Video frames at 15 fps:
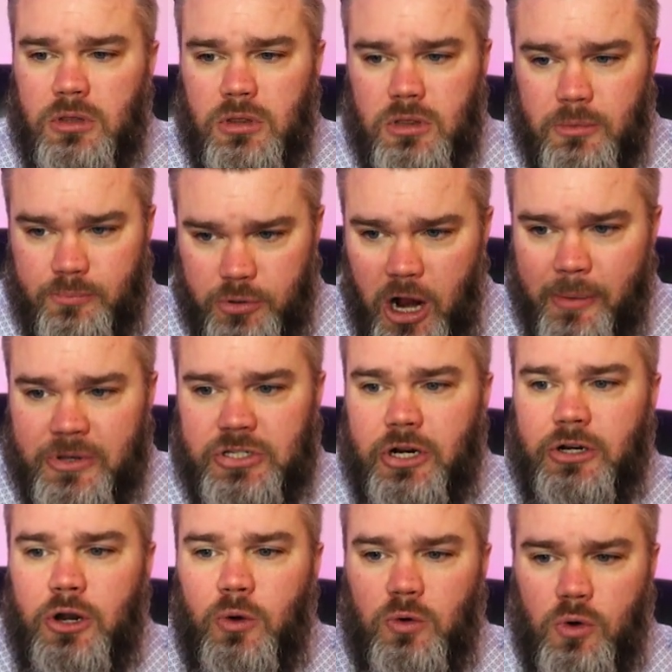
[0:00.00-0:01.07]
the
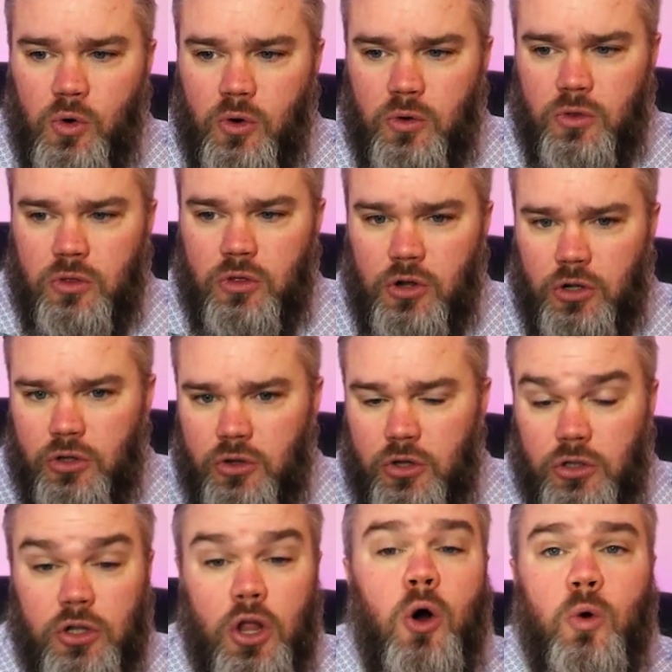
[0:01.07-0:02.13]
promissory note or the
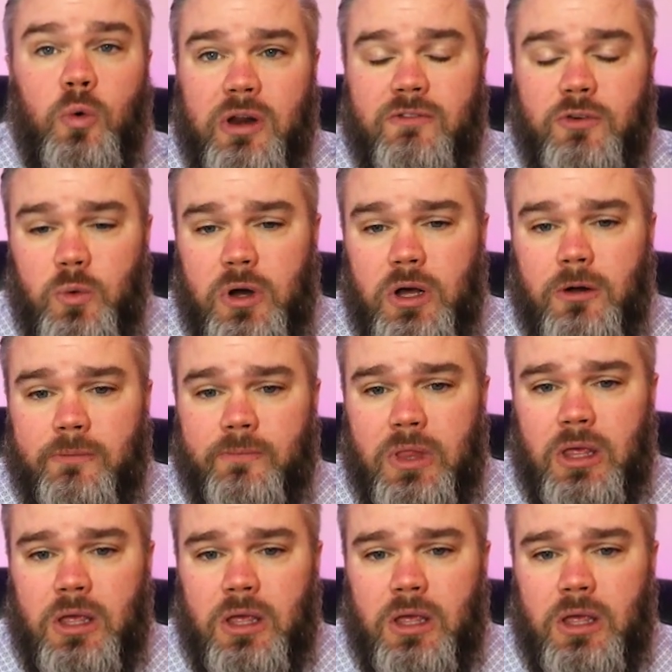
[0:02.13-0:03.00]
loan, if you will.